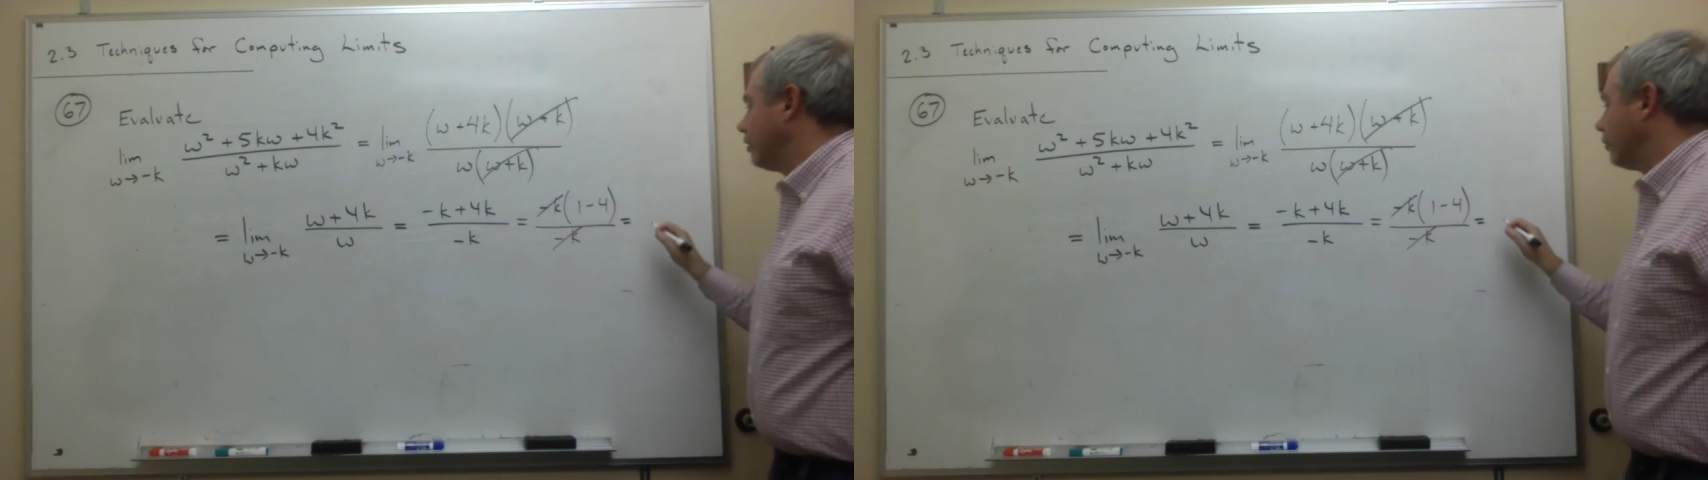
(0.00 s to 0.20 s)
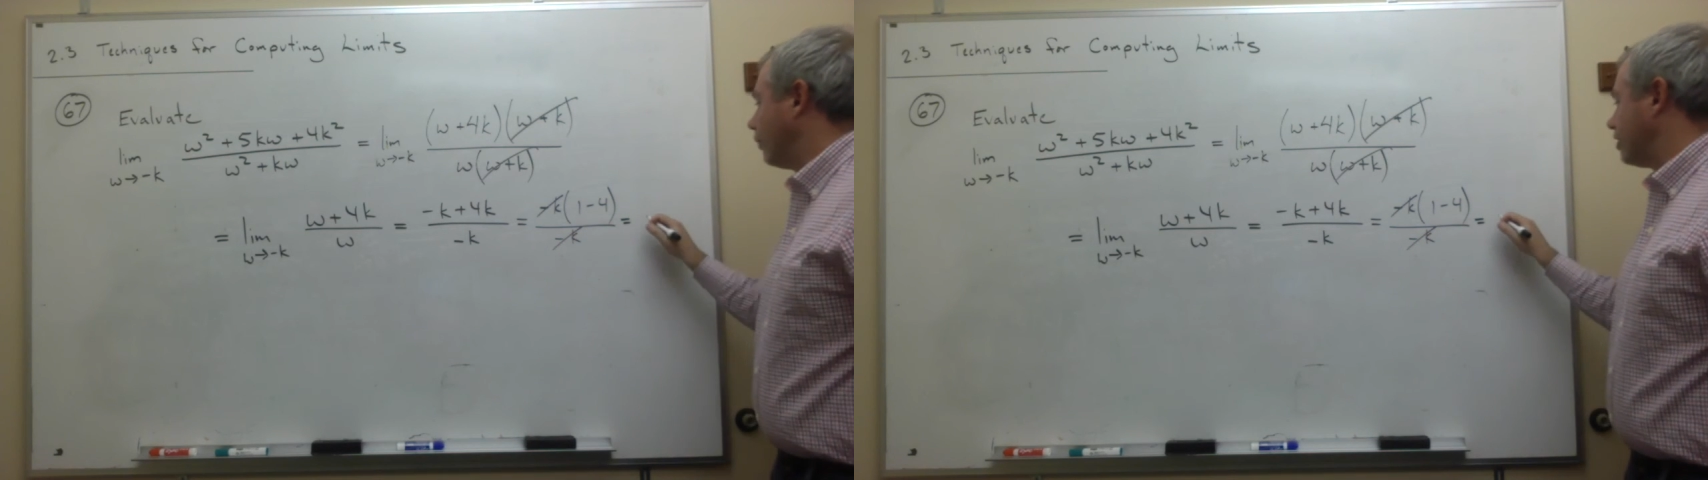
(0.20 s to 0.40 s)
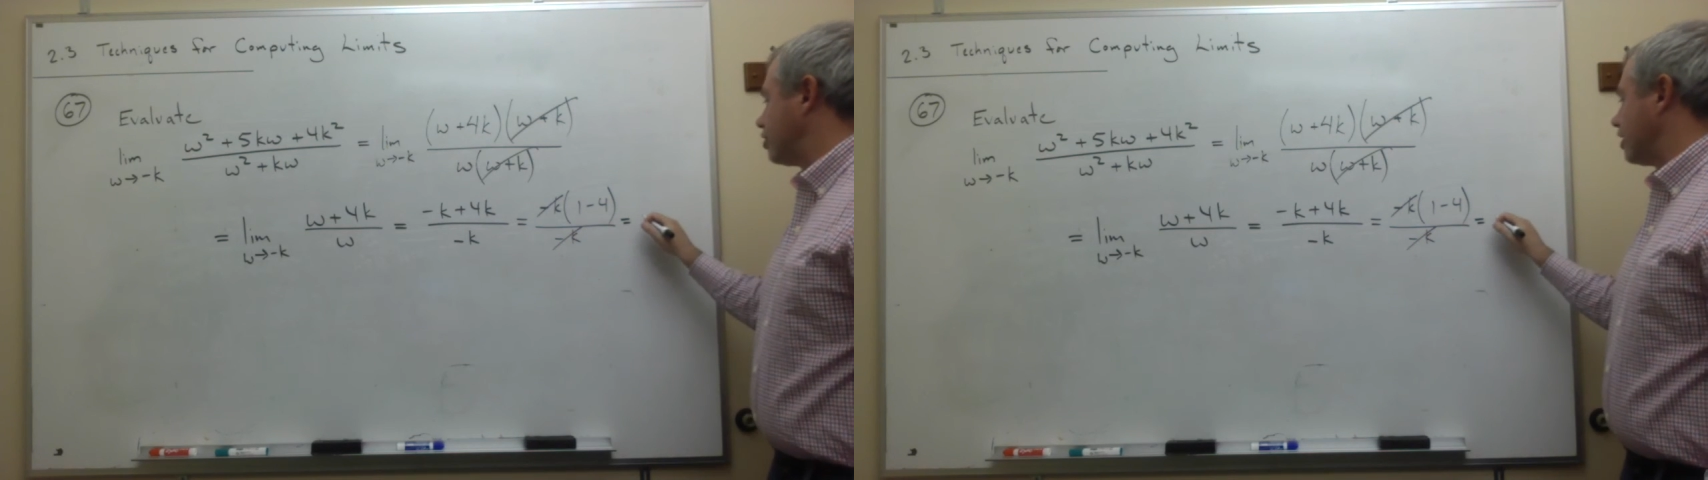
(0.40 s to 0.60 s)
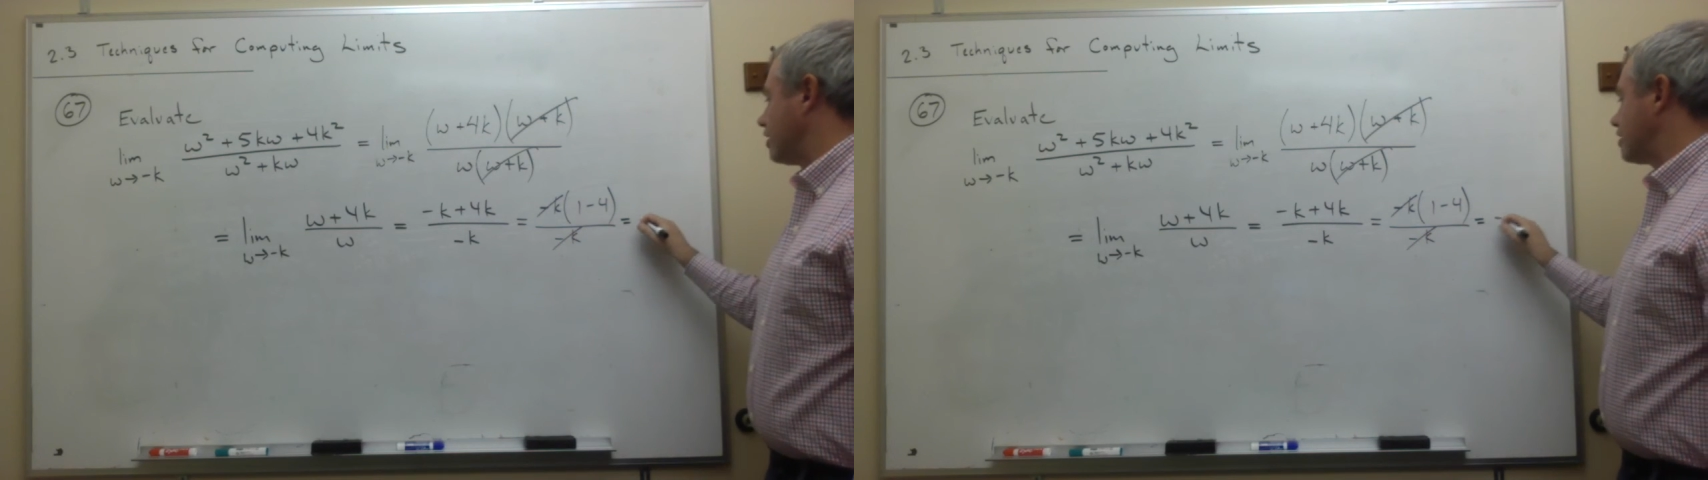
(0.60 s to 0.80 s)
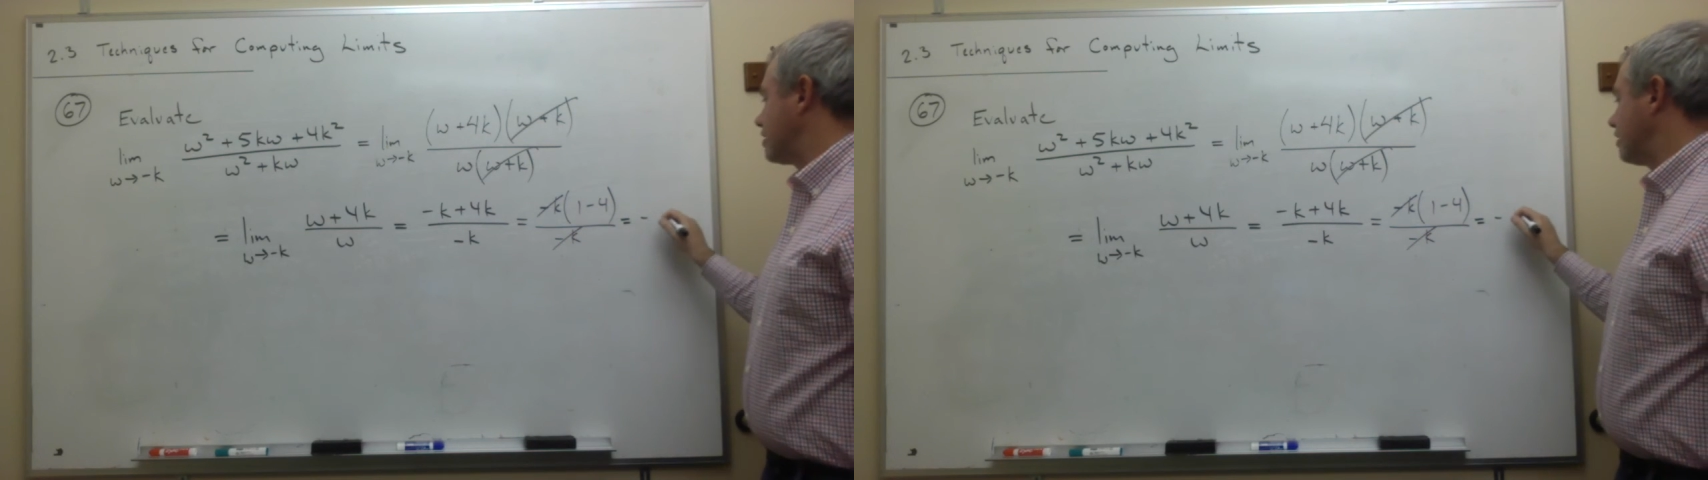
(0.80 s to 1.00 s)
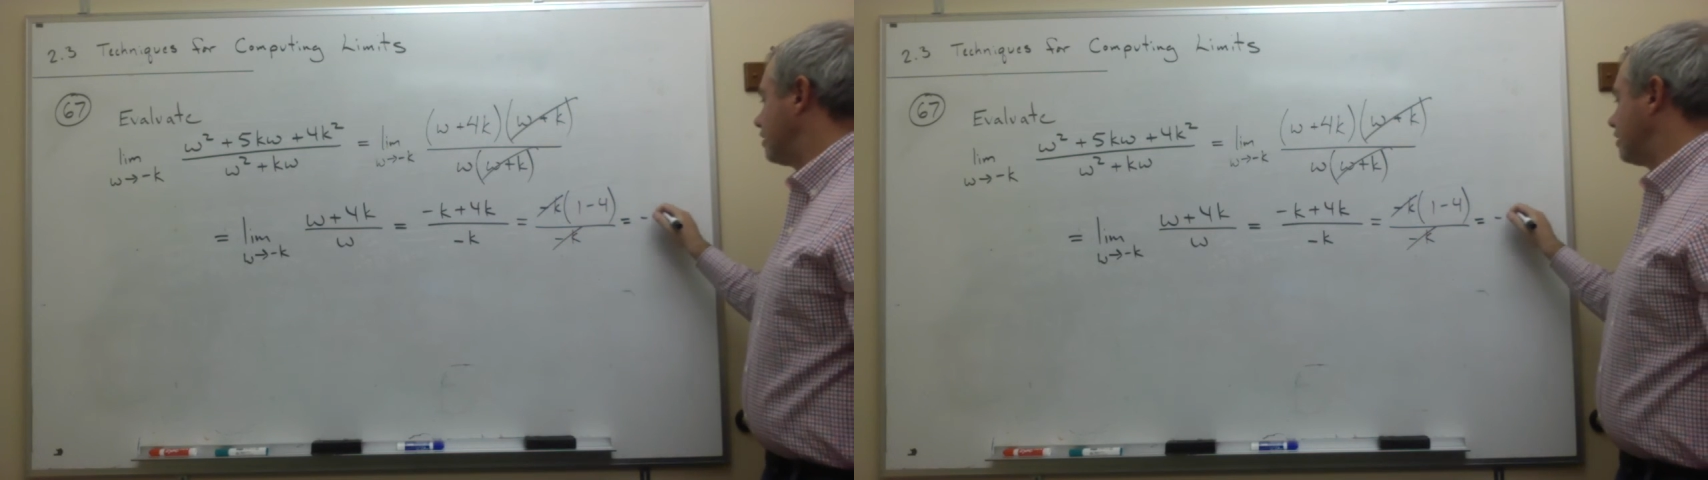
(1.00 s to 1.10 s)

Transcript: which is